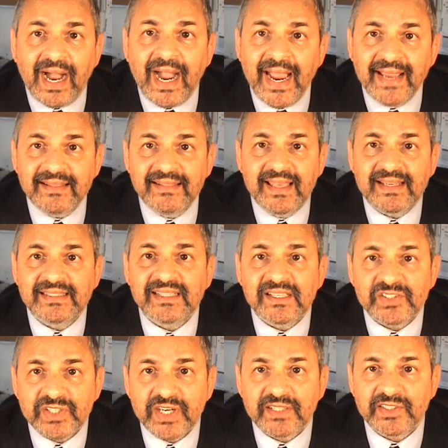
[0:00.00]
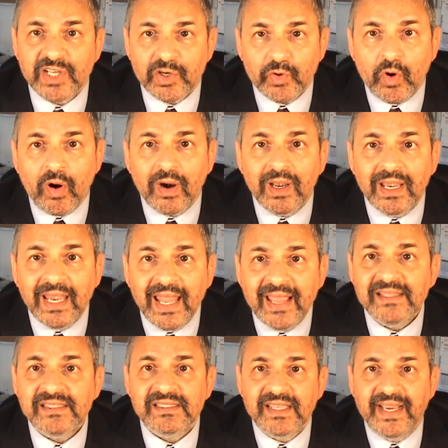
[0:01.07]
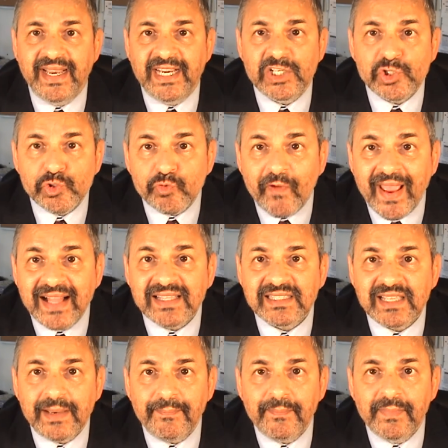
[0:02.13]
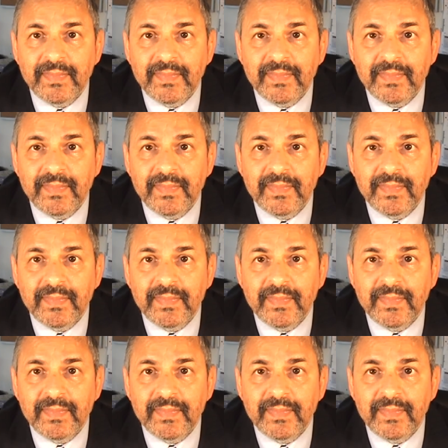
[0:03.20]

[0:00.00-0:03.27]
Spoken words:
eye there is a structure called lens. It swells up